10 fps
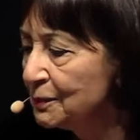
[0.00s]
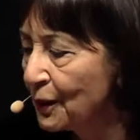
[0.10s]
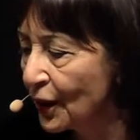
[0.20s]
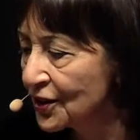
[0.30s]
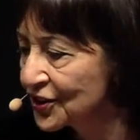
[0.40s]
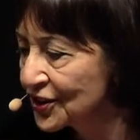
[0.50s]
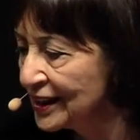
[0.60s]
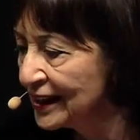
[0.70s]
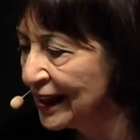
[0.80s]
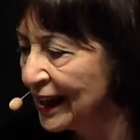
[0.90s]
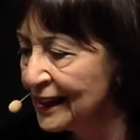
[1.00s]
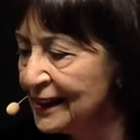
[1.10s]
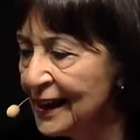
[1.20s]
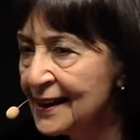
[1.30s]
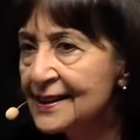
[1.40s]
pot
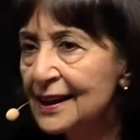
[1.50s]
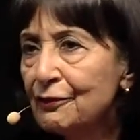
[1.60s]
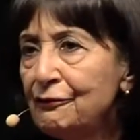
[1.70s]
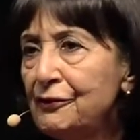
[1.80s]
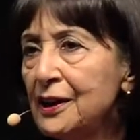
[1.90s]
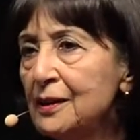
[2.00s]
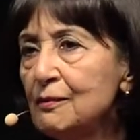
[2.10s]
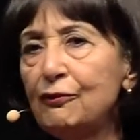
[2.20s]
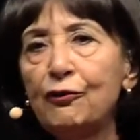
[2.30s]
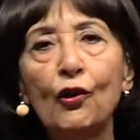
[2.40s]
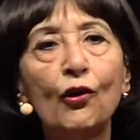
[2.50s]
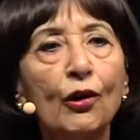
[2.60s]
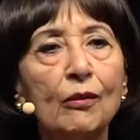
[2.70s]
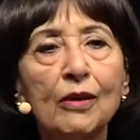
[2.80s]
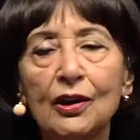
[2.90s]
and let a film
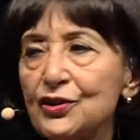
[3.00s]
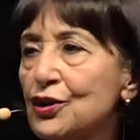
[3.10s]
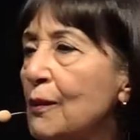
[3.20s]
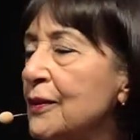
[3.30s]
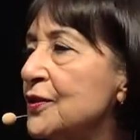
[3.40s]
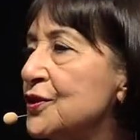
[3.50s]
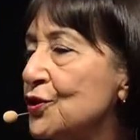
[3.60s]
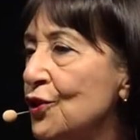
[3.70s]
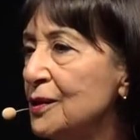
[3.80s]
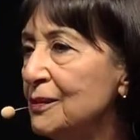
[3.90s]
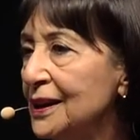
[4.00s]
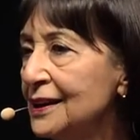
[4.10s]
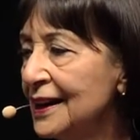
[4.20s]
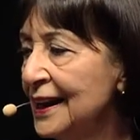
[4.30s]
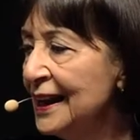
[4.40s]
form on top of the soy
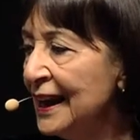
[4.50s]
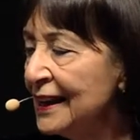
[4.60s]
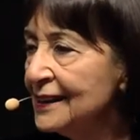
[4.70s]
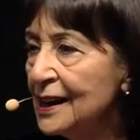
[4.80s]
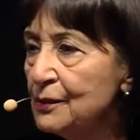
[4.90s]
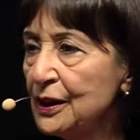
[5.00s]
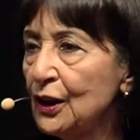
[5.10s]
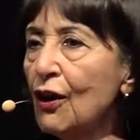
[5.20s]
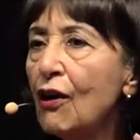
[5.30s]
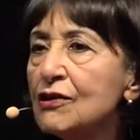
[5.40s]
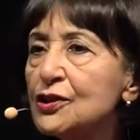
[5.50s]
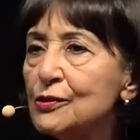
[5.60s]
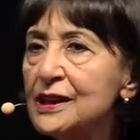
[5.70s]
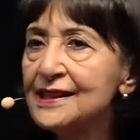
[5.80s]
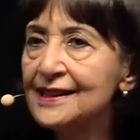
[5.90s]
milk, and then with long
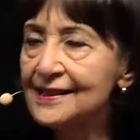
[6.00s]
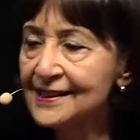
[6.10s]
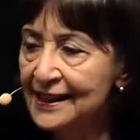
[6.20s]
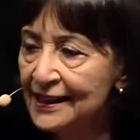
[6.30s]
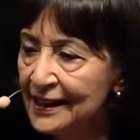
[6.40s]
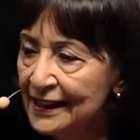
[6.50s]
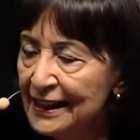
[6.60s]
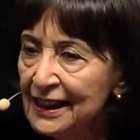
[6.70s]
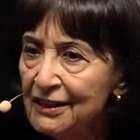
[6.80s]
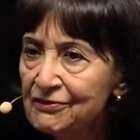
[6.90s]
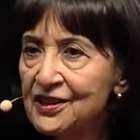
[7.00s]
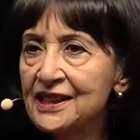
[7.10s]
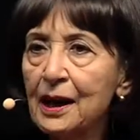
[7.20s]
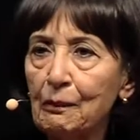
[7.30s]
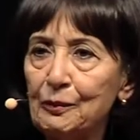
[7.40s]
tweezers, he
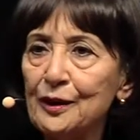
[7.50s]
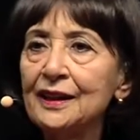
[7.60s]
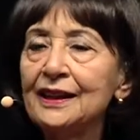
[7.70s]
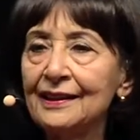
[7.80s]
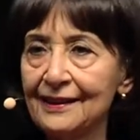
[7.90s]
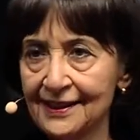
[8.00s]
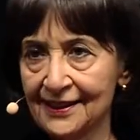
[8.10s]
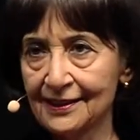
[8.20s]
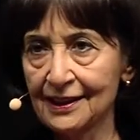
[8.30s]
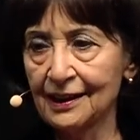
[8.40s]
lifted up this